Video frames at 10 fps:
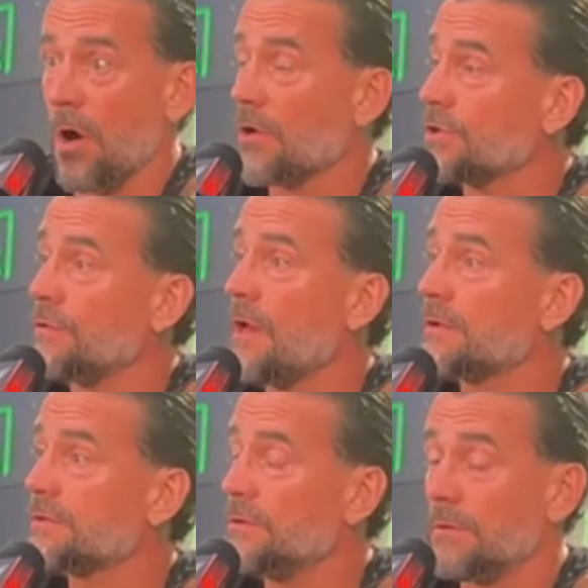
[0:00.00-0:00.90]
argue
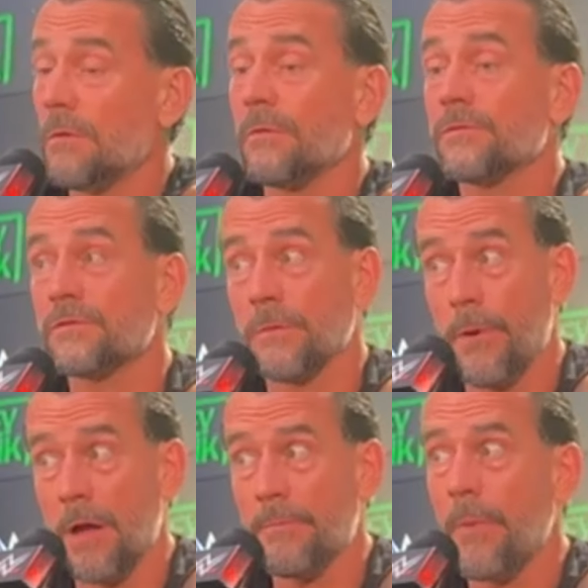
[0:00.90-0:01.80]
that too. It's the
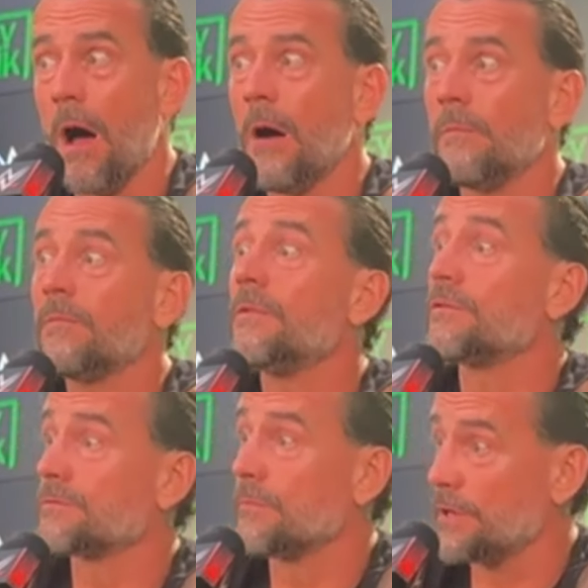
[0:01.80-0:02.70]
pipe bomb.
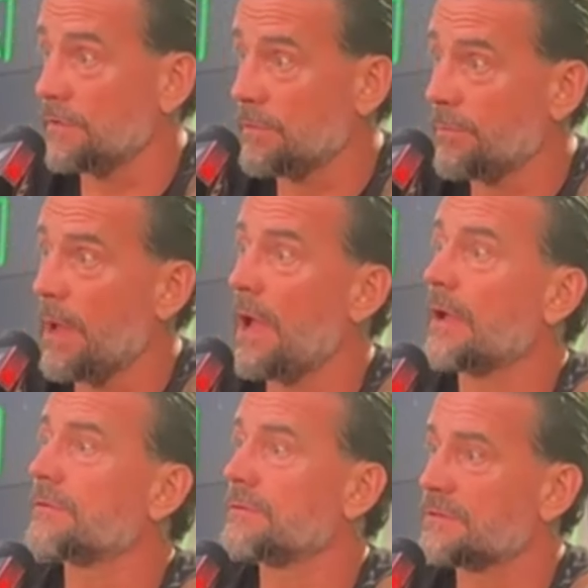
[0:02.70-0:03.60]
There's Money in the Bank.
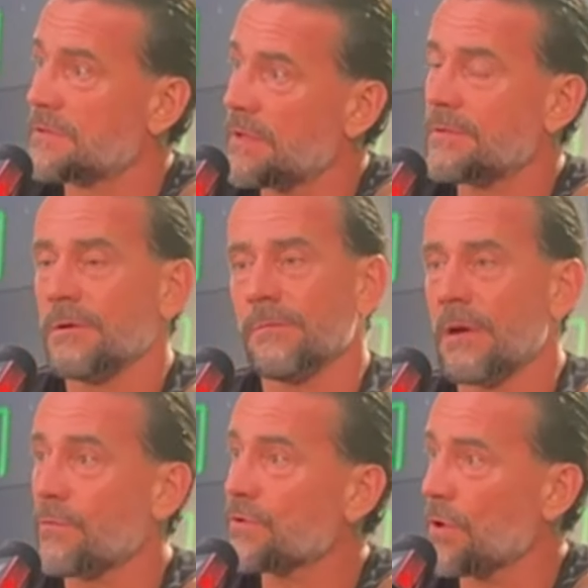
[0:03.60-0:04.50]
There's
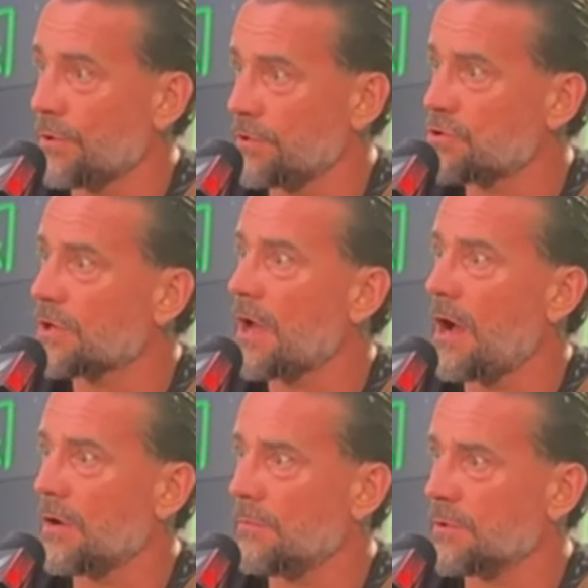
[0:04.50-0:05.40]
my return in
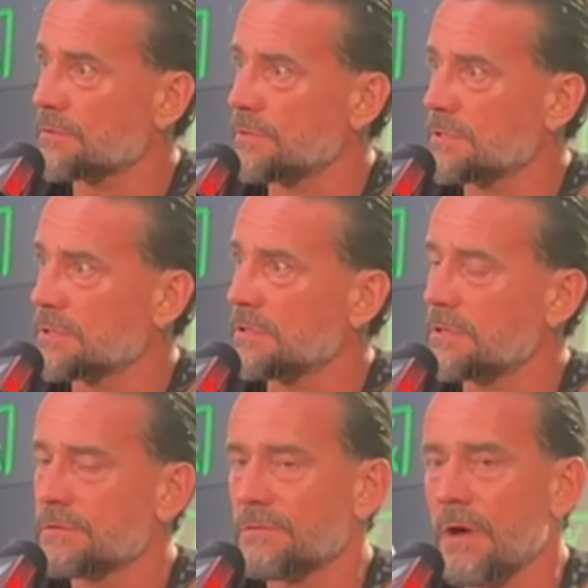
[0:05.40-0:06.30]
Chicago most
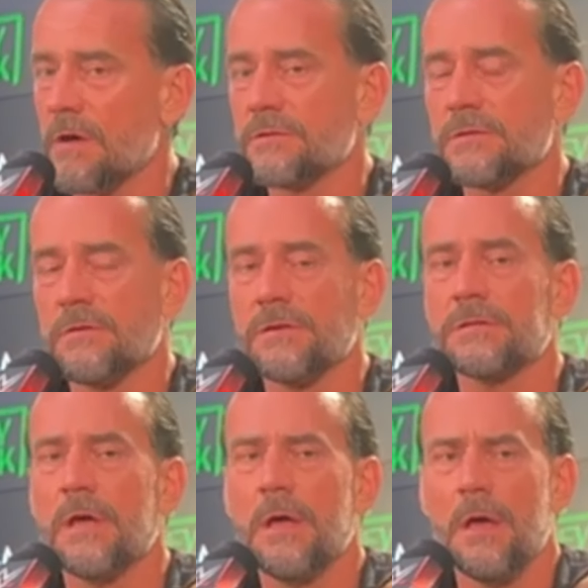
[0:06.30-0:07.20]
recently, Survivor
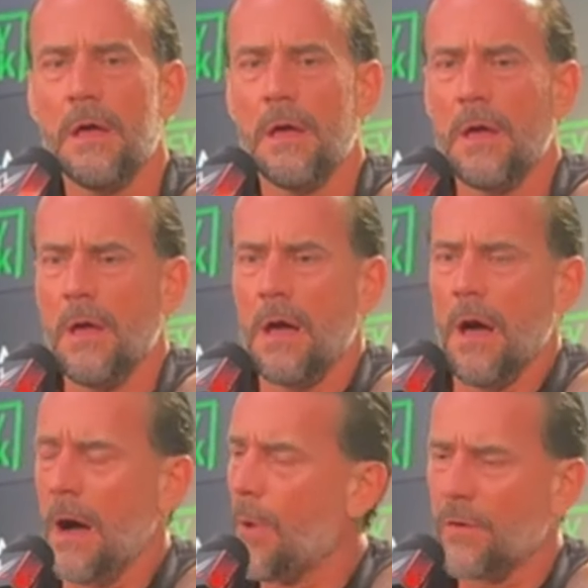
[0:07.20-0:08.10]
Series.
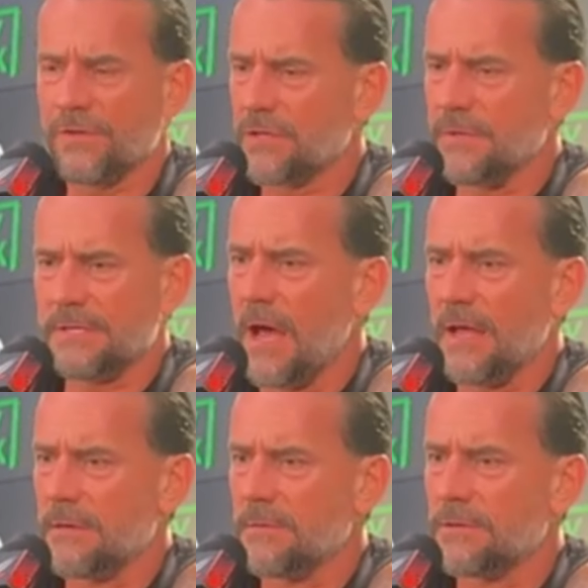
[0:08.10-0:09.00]
I'm always going to be
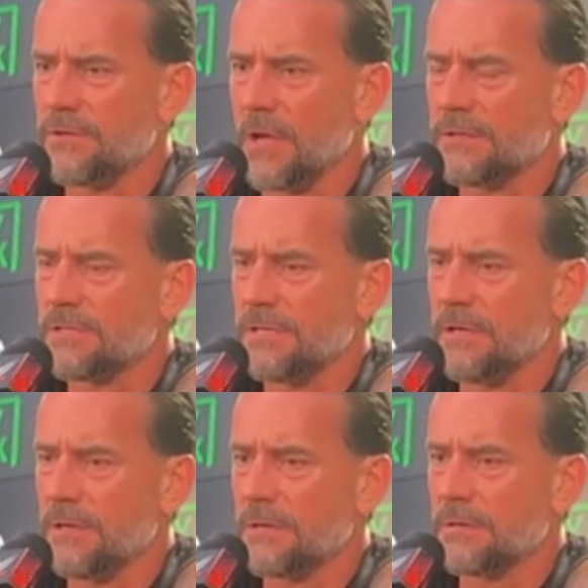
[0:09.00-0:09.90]
tied to John
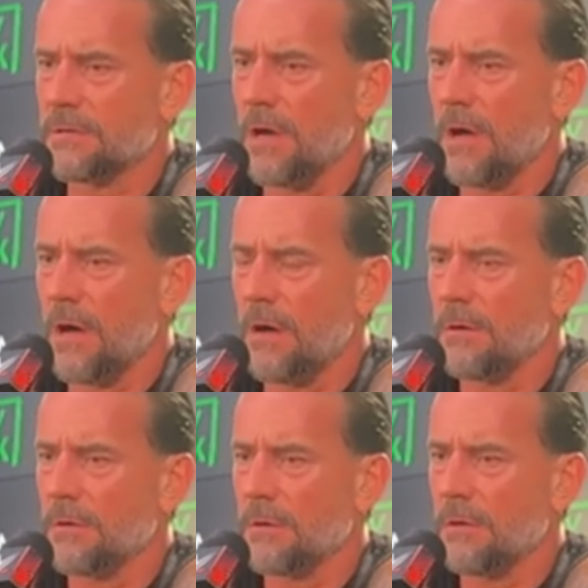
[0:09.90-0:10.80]
Cena.
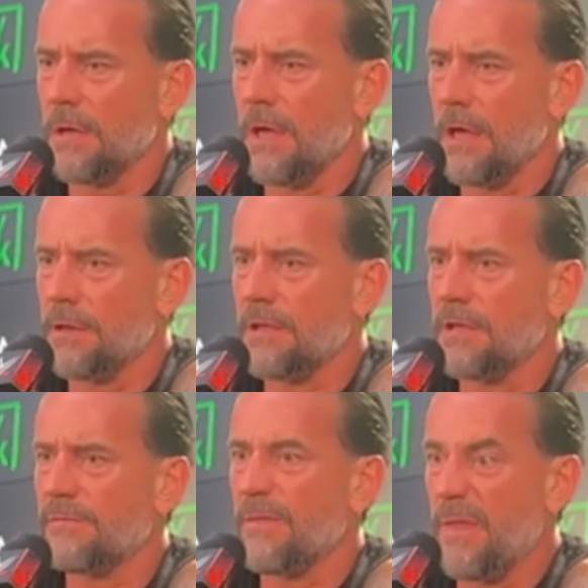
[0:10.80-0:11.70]
And
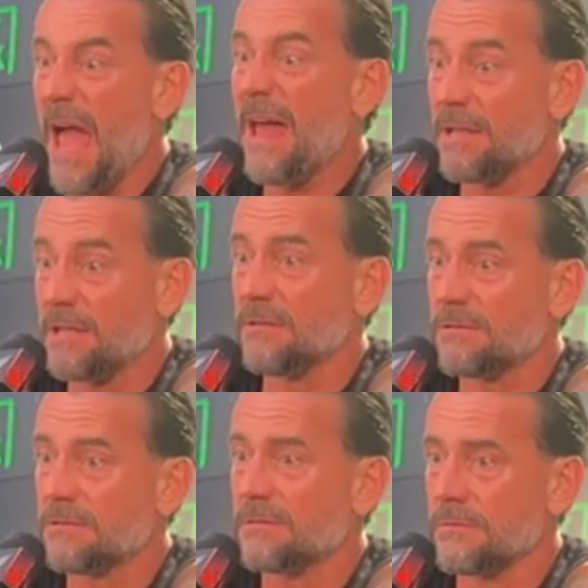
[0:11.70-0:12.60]
if that
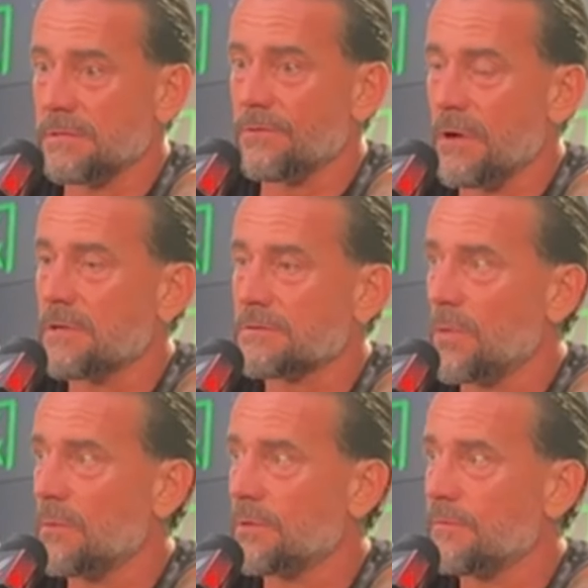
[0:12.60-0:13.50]
is the greatest
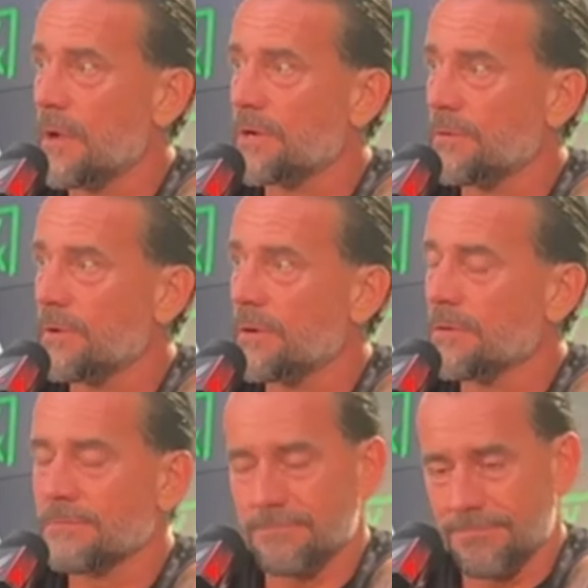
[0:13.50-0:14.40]
moment of my career,